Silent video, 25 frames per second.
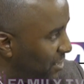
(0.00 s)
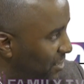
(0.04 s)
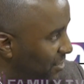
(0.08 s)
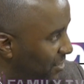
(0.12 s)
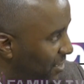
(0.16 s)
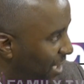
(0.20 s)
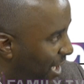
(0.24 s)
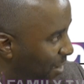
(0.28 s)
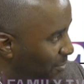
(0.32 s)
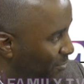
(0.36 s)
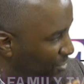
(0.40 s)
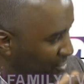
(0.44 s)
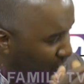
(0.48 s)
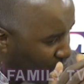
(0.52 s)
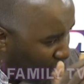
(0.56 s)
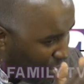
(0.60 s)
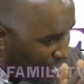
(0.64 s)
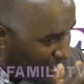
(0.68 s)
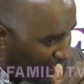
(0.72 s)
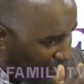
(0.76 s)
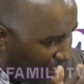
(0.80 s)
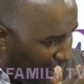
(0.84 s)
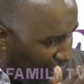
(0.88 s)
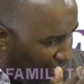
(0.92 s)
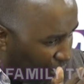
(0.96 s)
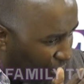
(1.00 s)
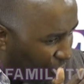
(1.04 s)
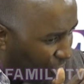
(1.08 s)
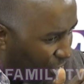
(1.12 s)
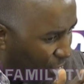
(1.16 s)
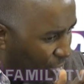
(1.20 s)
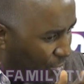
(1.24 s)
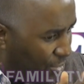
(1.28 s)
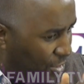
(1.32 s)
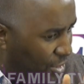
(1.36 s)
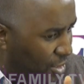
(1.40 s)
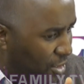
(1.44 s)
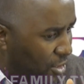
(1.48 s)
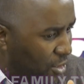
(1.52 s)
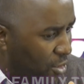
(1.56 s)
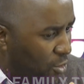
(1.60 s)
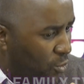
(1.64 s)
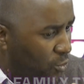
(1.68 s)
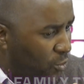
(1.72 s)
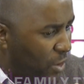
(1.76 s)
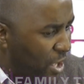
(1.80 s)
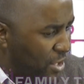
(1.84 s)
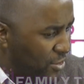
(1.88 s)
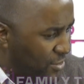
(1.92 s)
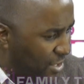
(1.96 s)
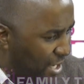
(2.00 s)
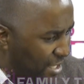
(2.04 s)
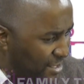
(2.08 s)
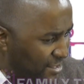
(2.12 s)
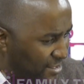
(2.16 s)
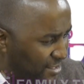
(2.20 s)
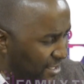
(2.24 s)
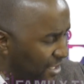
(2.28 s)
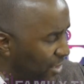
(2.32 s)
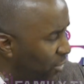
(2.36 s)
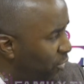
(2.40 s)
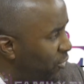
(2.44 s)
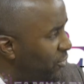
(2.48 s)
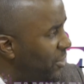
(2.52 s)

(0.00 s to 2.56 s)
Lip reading: in a sweet middle ground, where you can say,